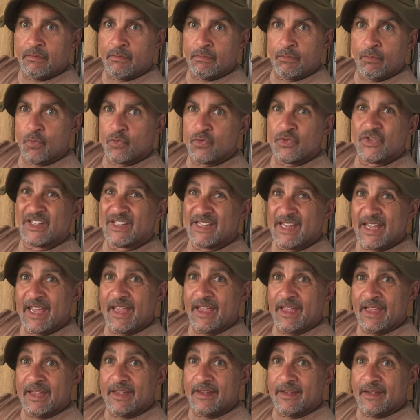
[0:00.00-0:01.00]
once a day,
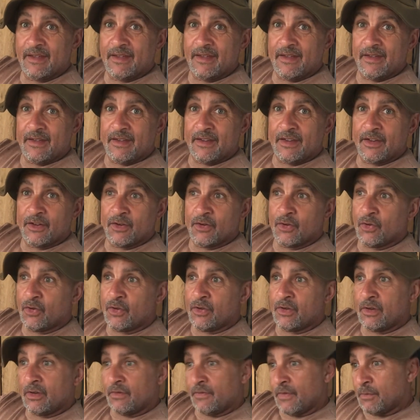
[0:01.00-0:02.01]
you know,
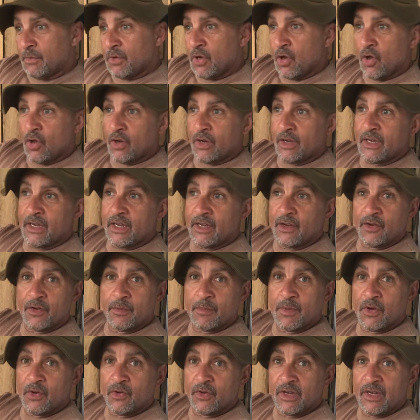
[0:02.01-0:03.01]
if I'm calling in on a
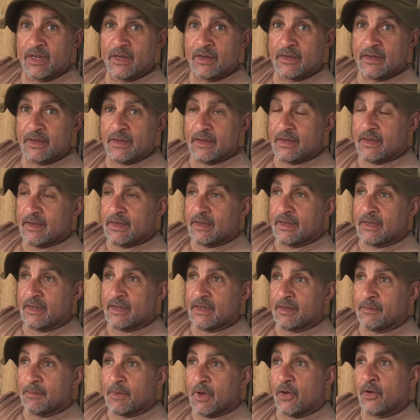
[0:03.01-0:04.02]
morning,
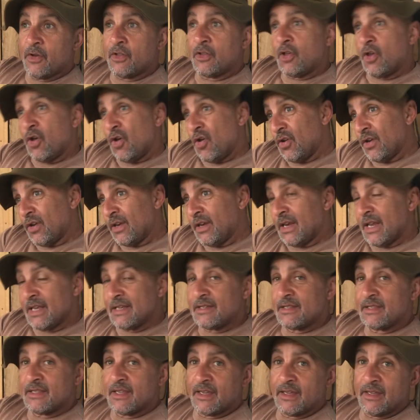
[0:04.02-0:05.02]
or I'll call in last
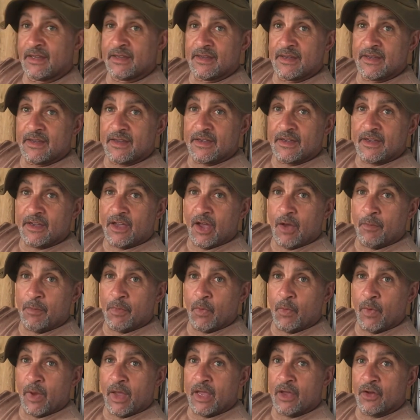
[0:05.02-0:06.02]
thing on my
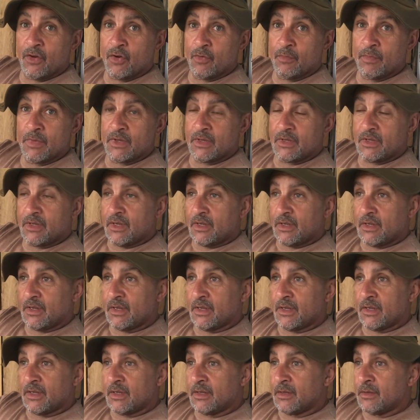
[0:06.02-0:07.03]
way home.
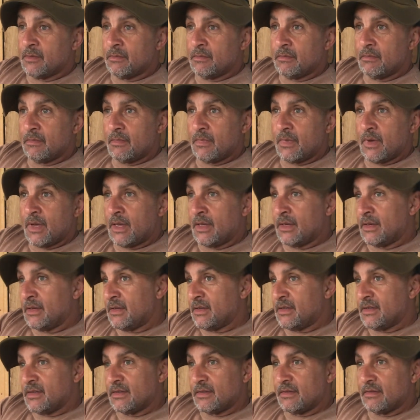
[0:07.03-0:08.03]
And
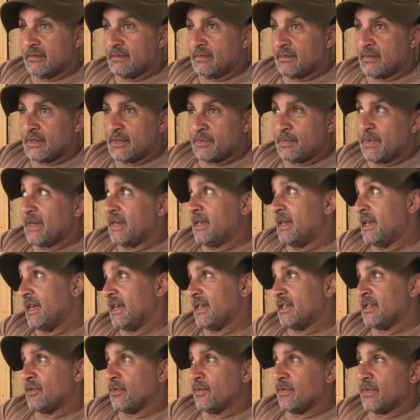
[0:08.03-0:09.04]
there's been
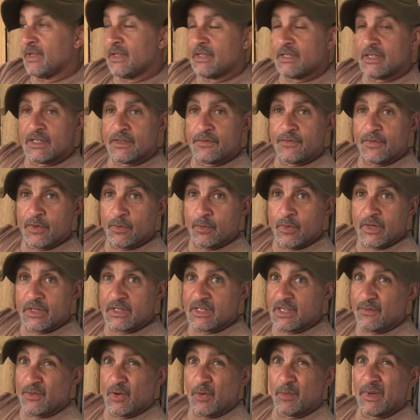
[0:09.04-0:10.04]
days over these last few weeks
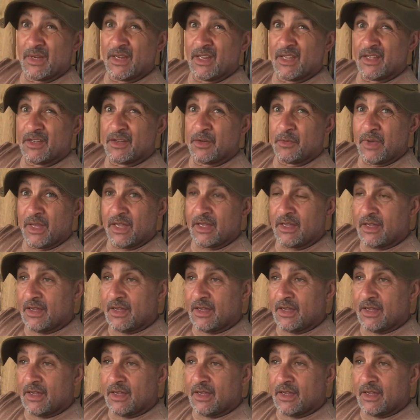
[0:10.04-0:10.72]
I've not been able to do it.